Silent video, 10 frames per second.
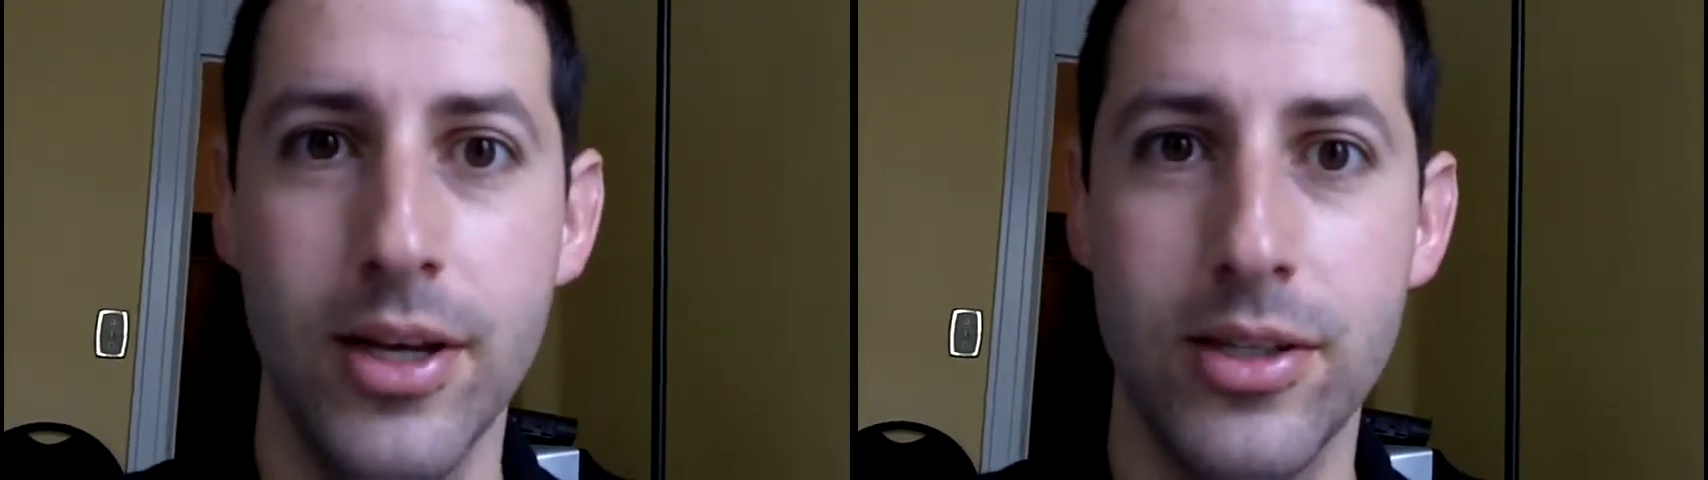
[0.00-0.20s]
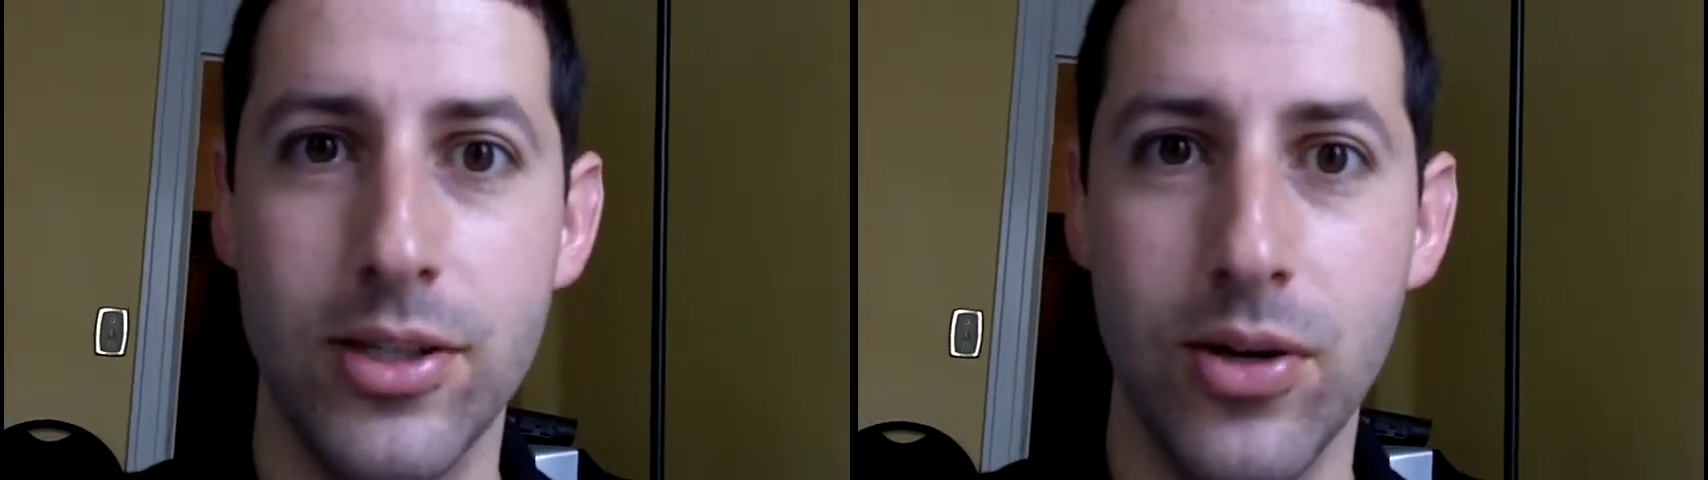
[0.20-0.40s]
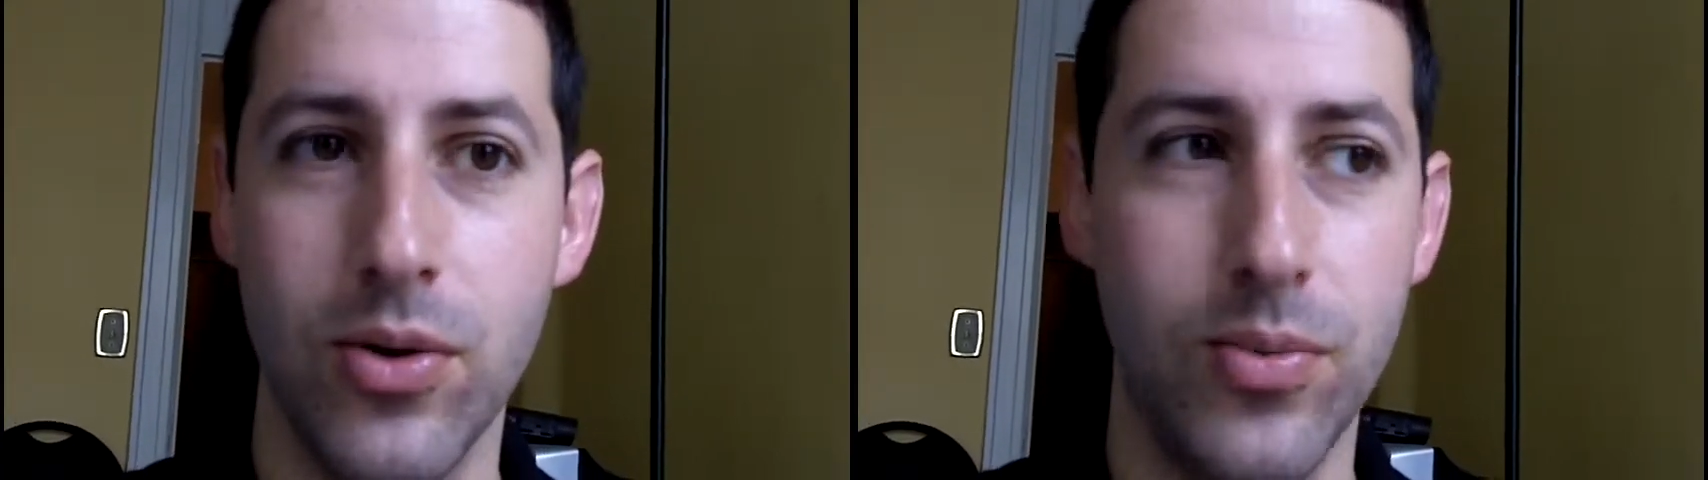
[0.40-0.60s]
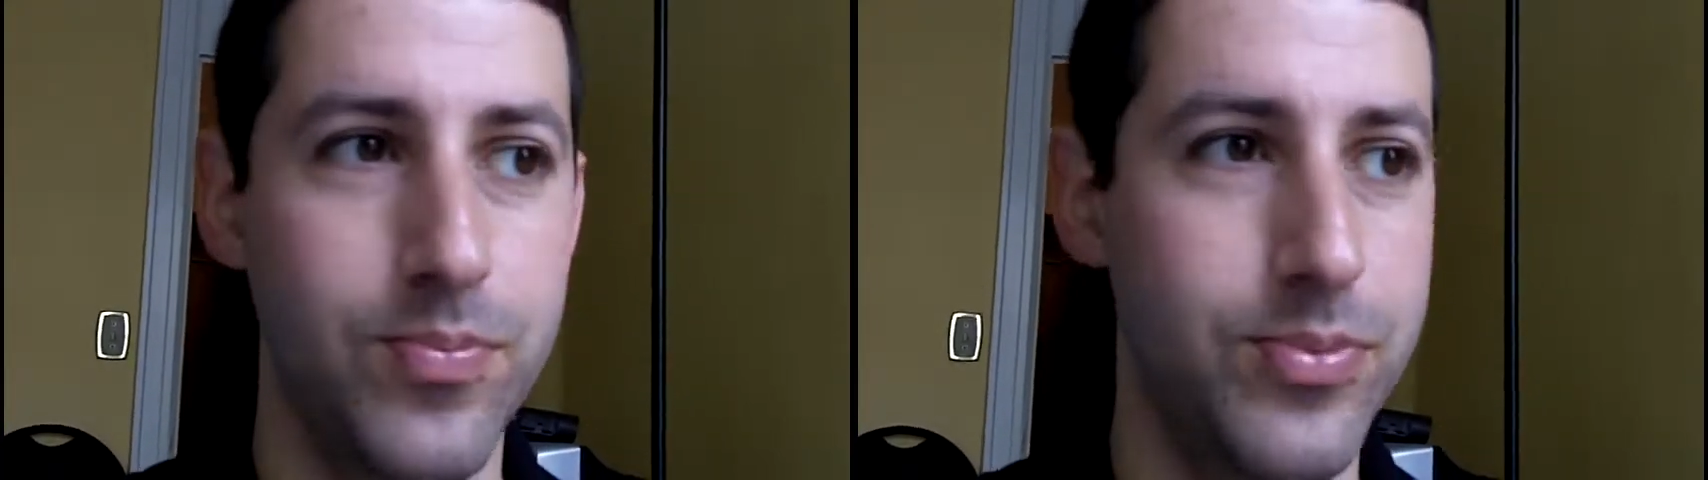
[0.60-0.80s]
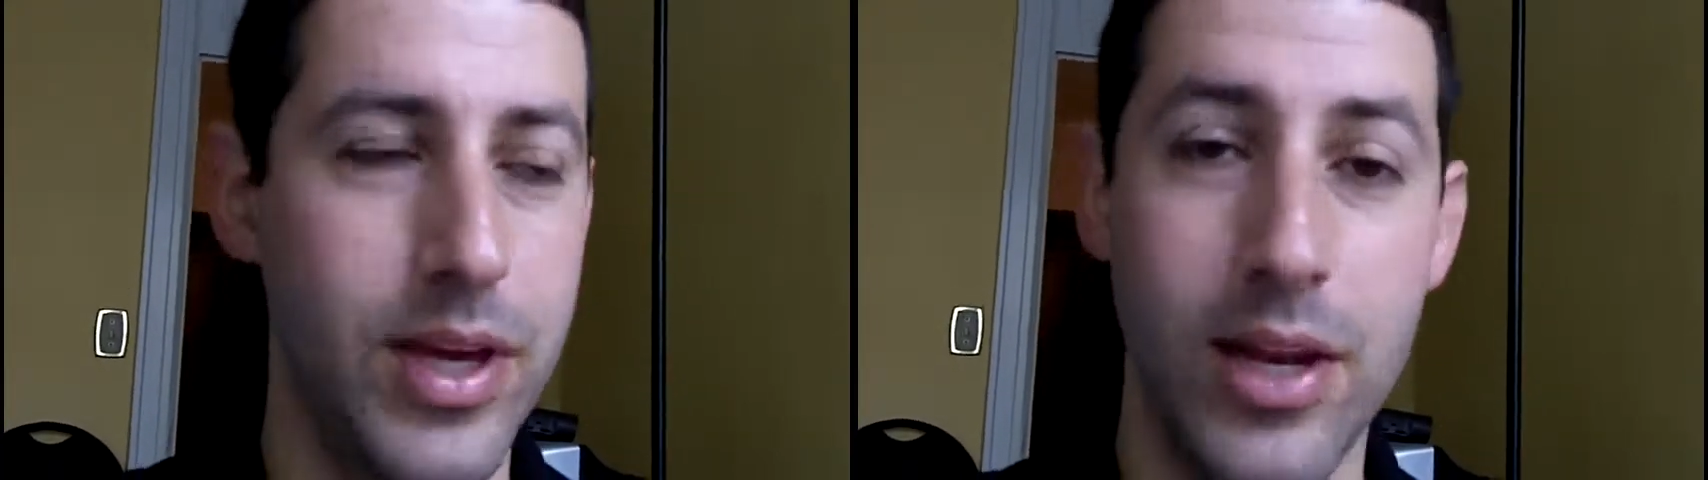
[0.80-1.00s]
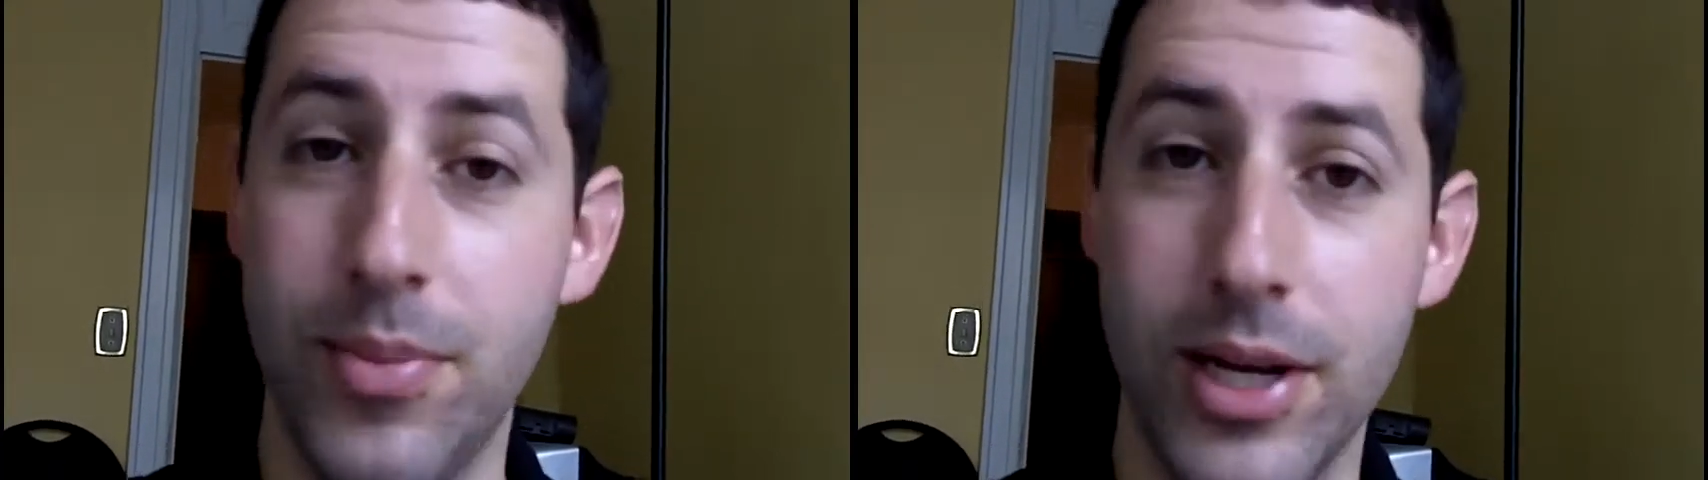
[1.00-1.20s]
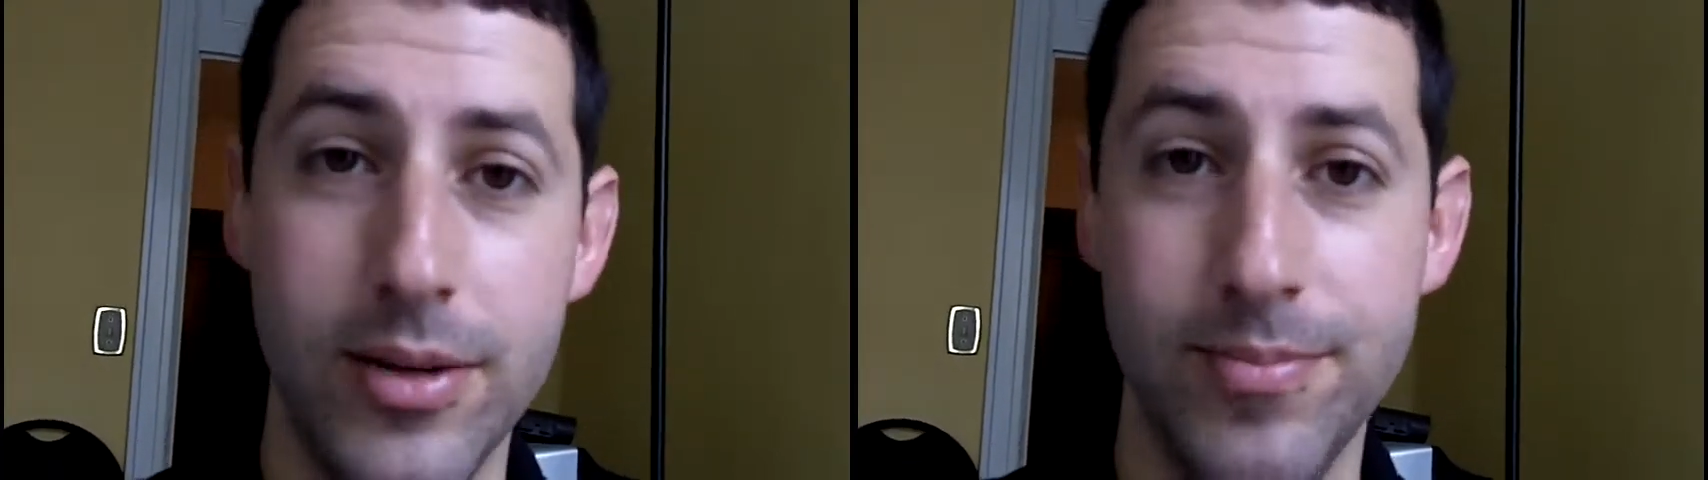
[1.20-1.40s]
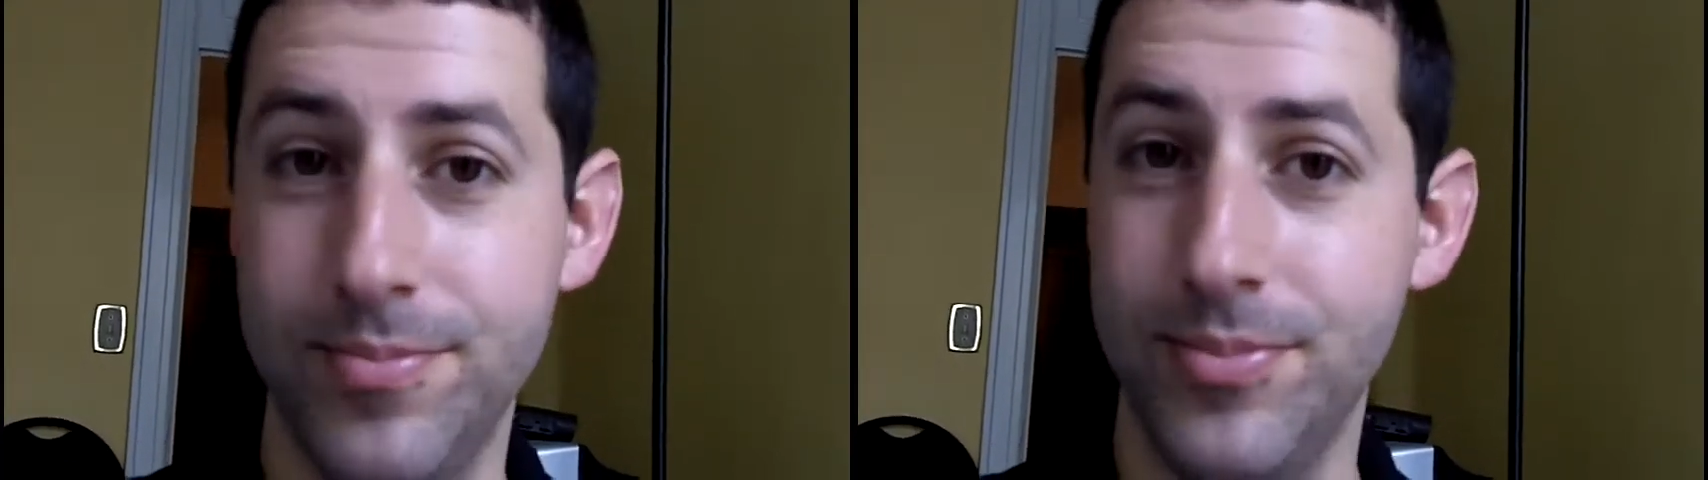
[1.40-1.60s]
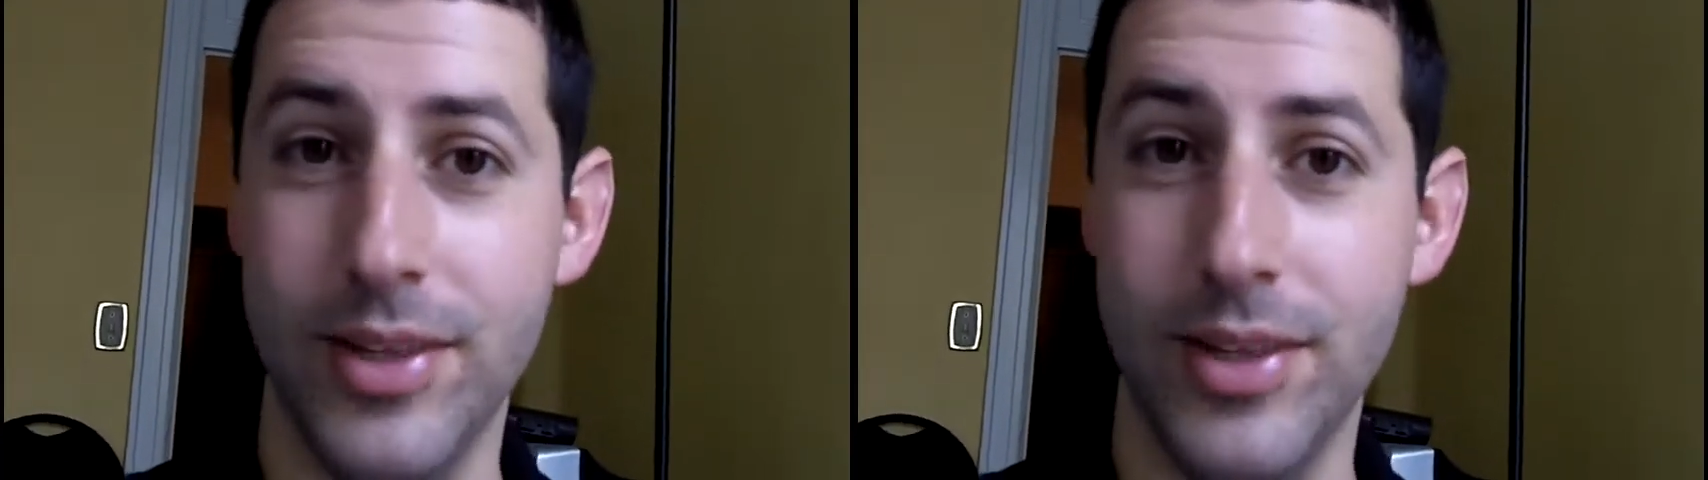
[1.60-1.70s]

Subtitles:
So anybody,